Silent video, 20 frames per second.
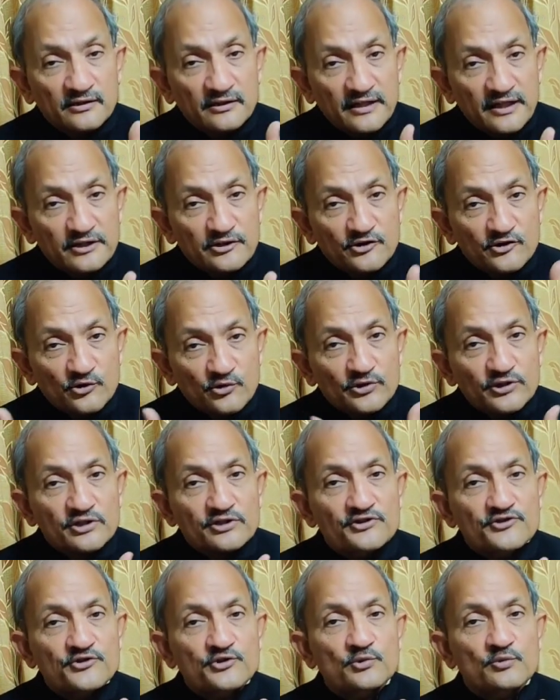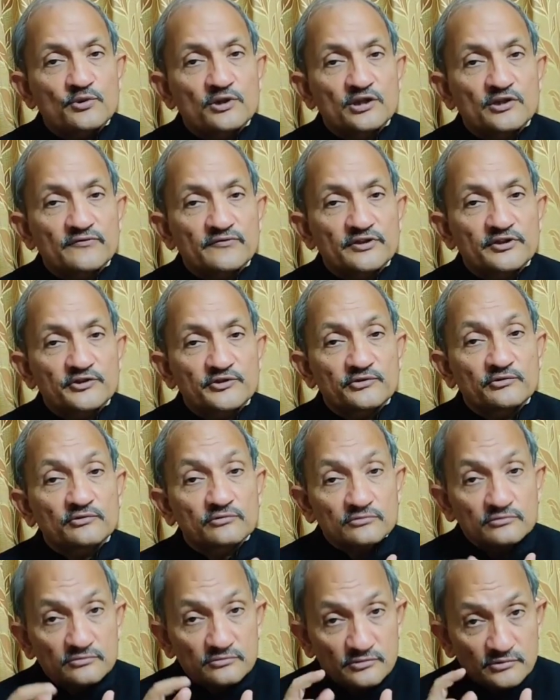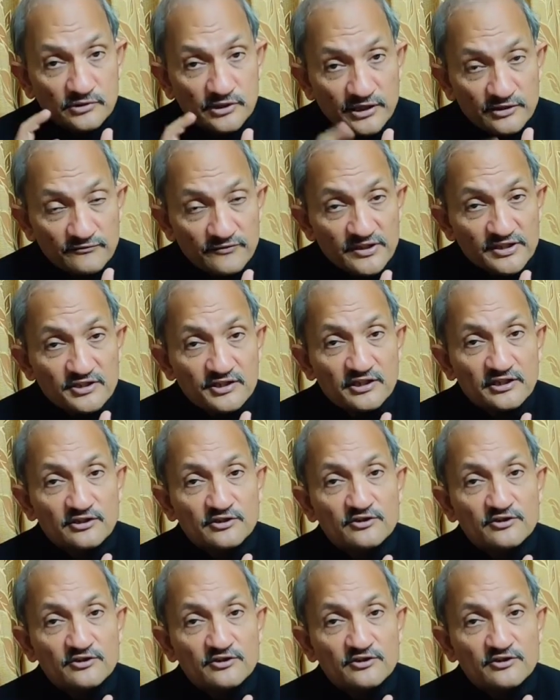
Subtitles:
Get juniors to work with you. Investing